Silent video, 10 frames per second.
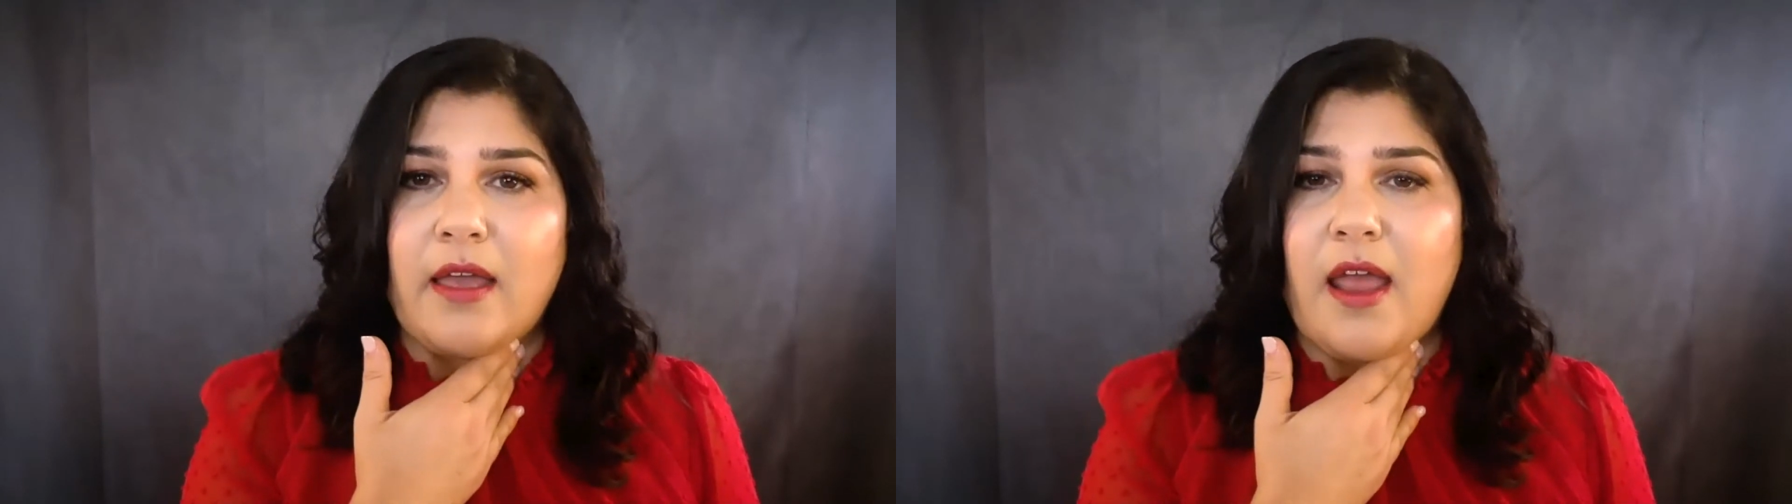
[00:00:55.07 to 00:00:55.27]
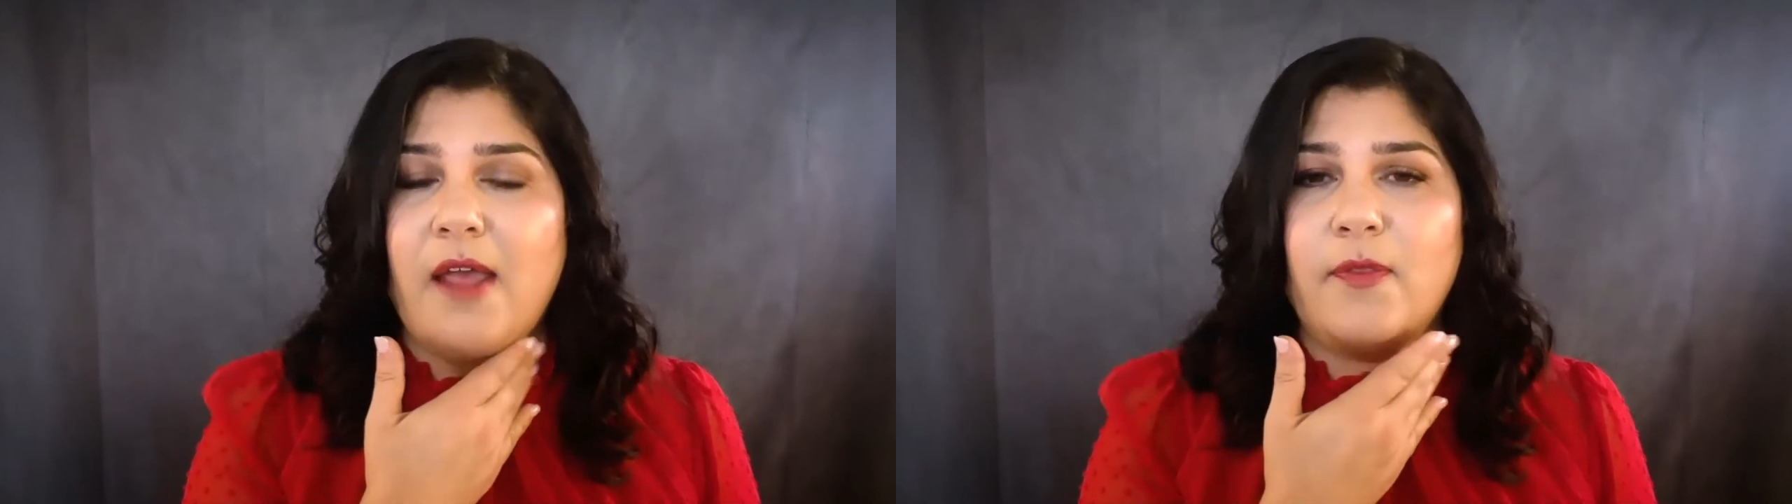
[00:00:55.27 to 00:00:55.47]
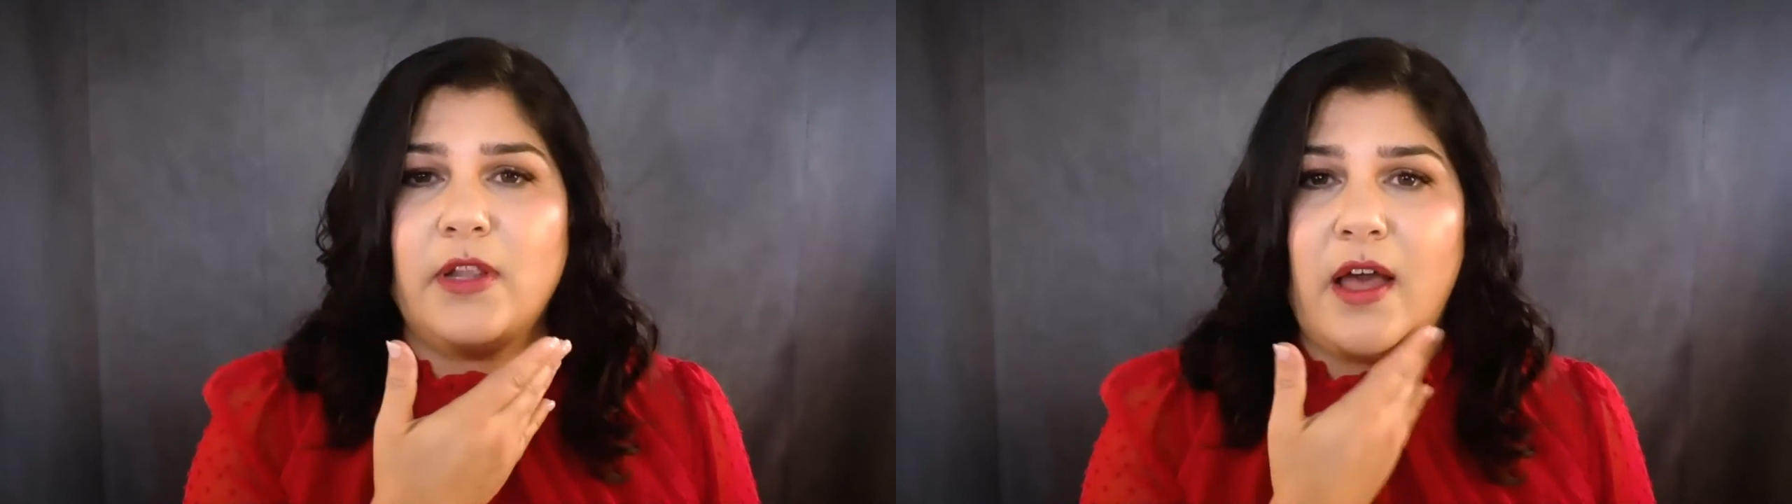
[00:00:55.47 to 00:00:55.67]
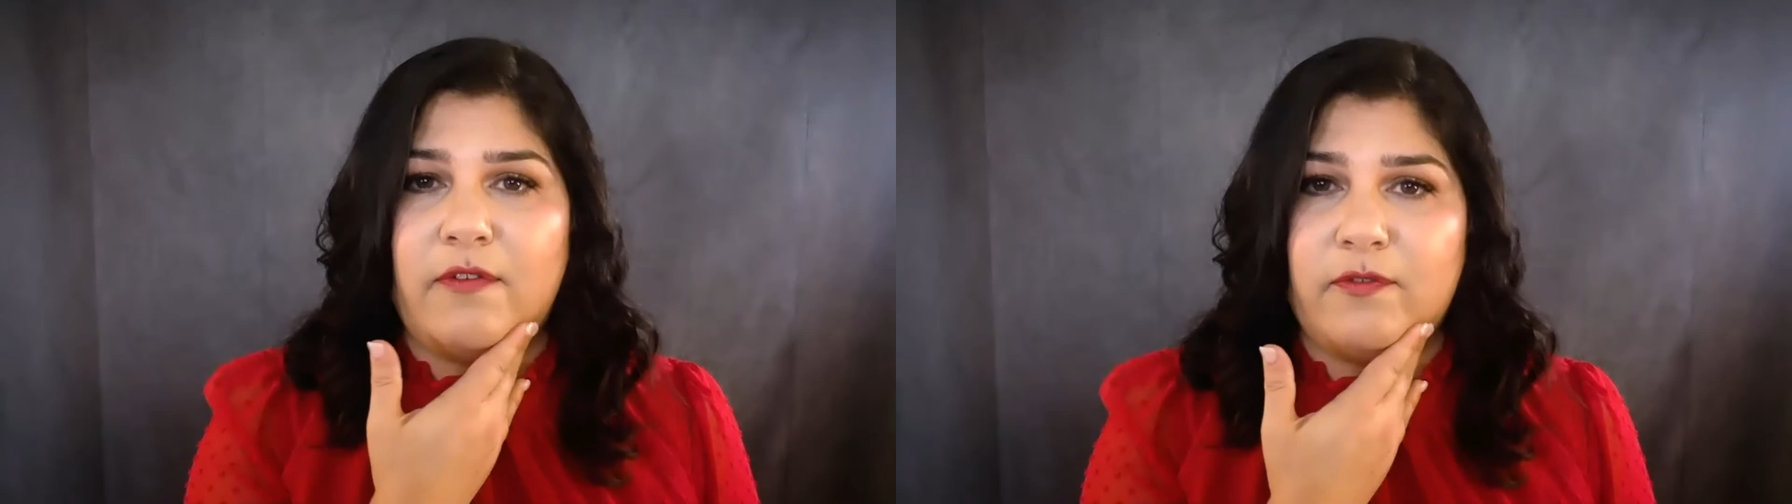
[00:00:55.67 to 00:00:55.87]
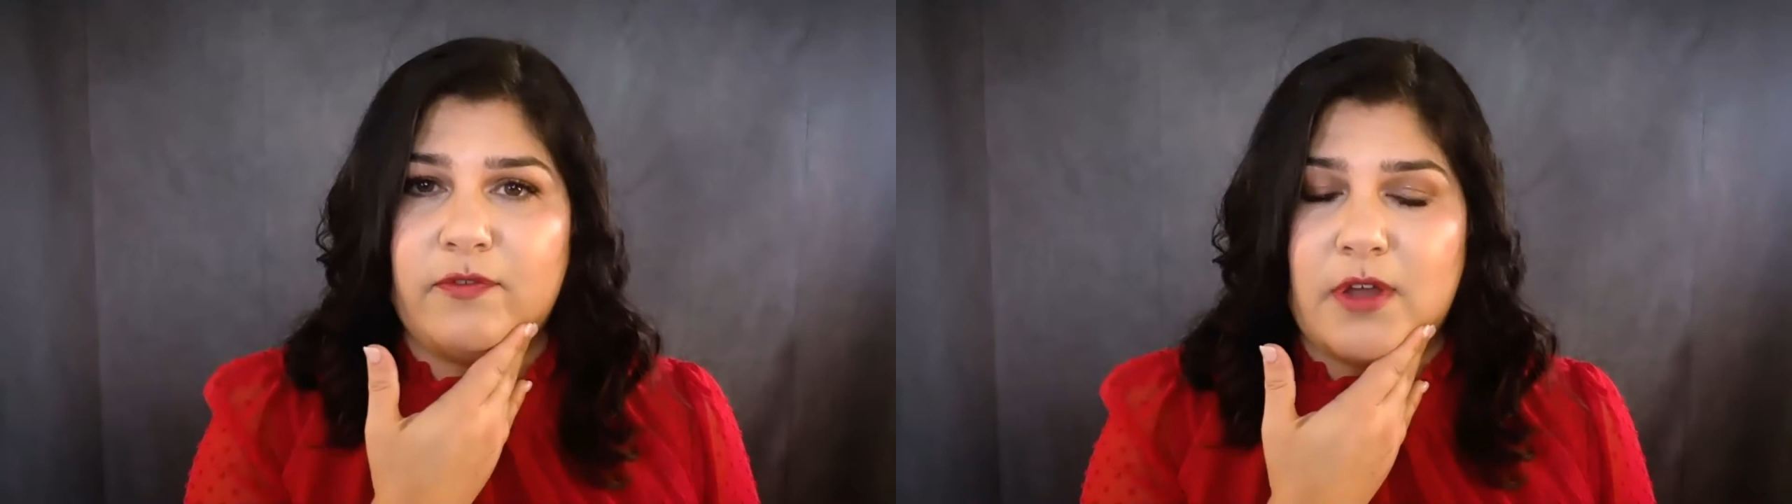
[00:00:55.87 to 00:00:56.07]
and
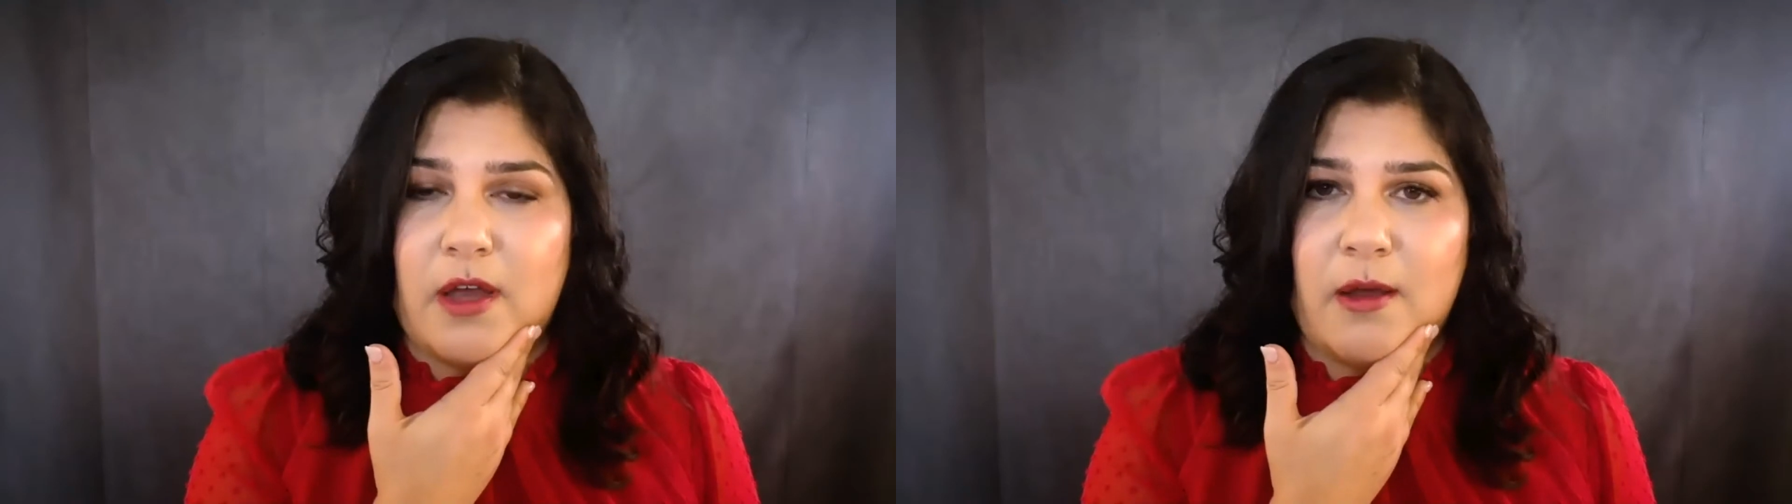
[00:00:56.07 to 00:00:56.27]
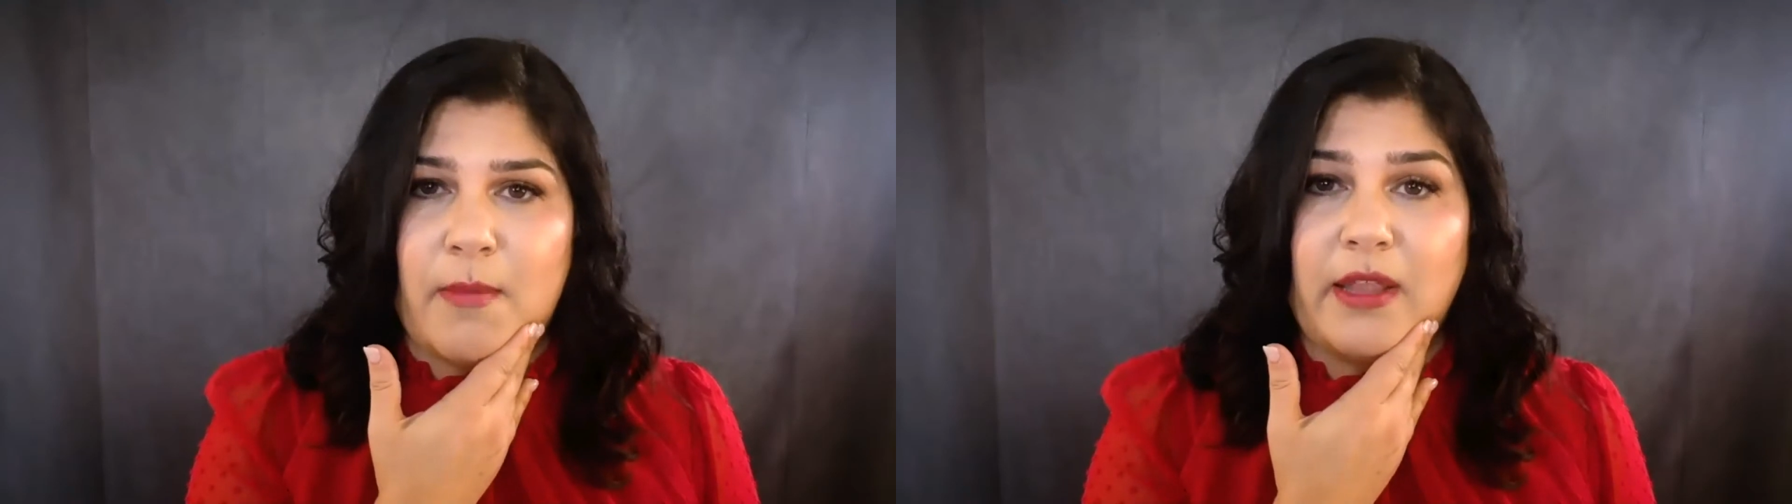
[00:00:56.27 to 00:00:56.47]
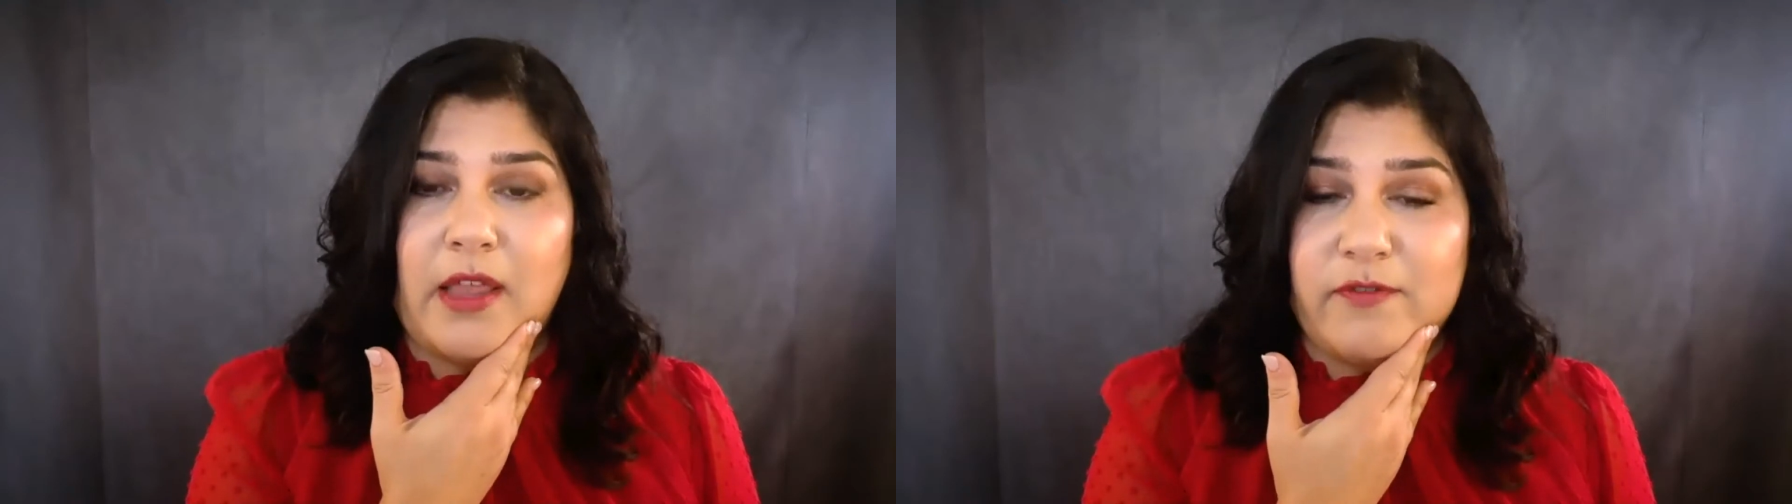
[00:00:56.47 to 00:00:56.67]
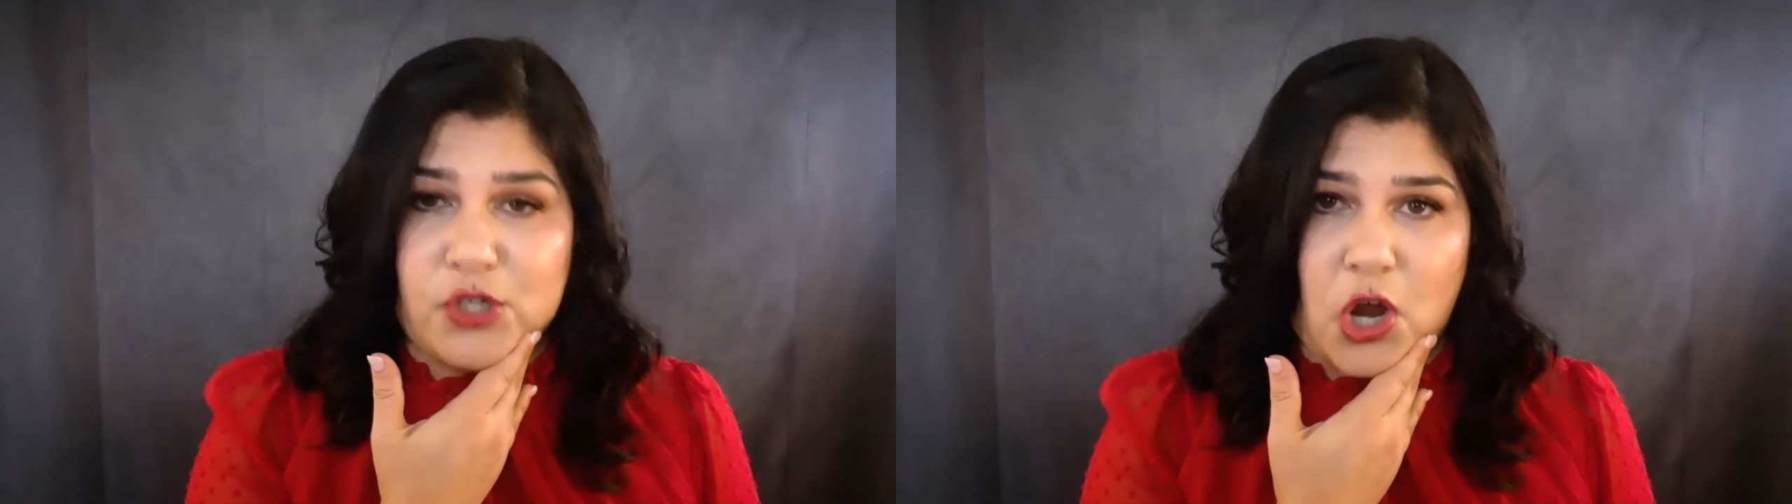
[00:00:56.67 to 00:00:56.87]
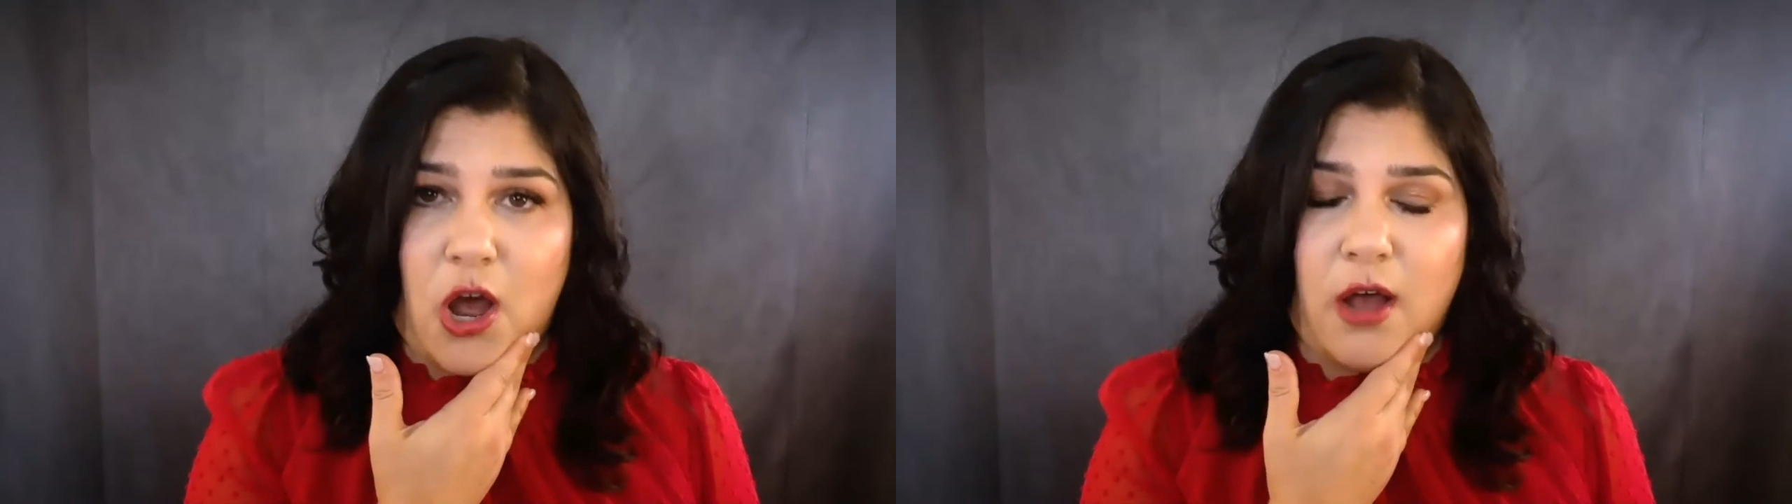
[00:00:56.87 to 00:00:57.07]
my left
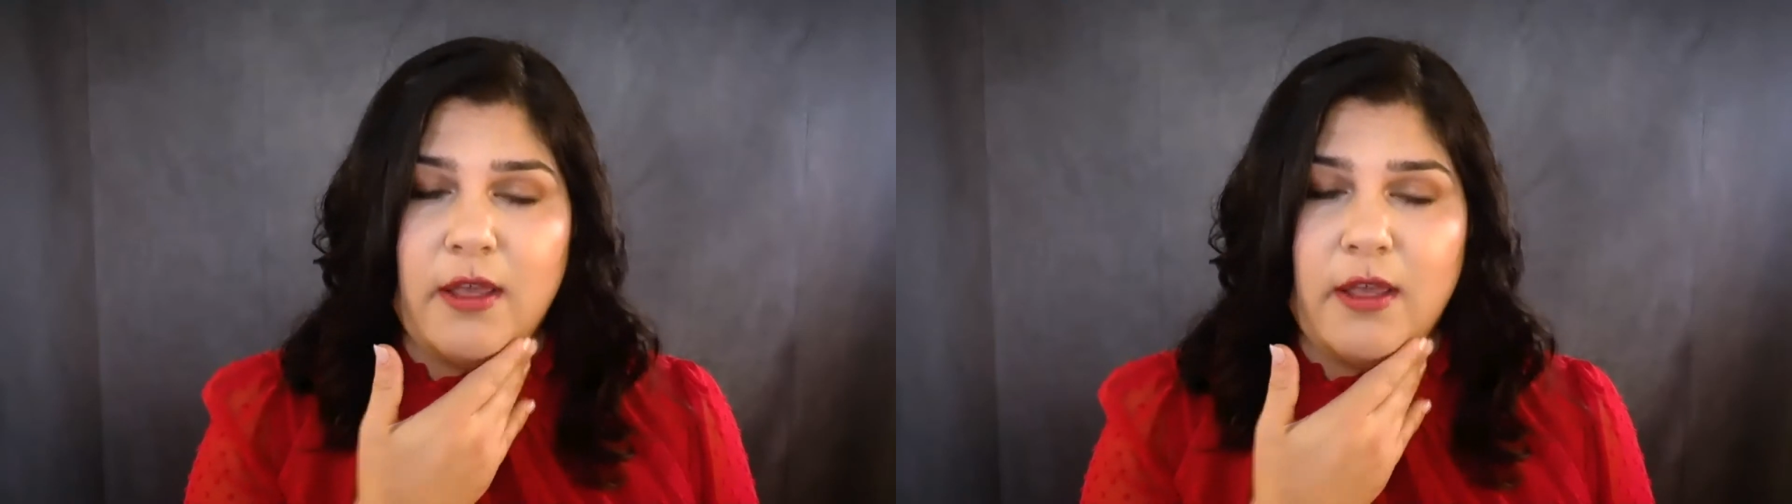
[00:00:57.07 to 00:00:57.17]
jaw.